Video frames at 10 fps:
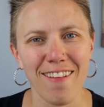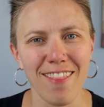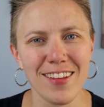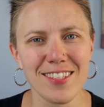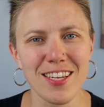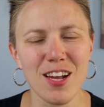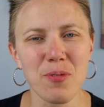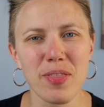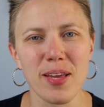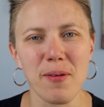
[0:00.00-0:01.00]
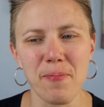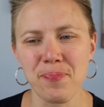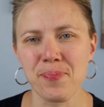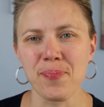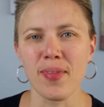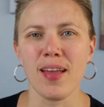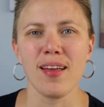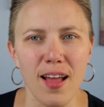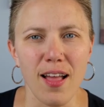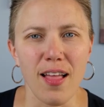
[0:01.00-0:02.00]
let's get on with it.
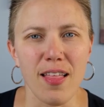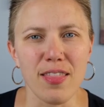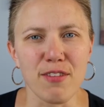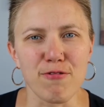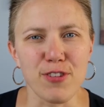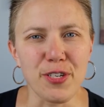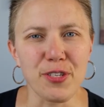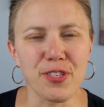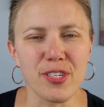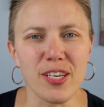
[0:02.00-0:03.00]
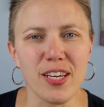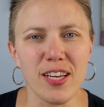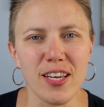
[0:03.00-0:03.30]
The first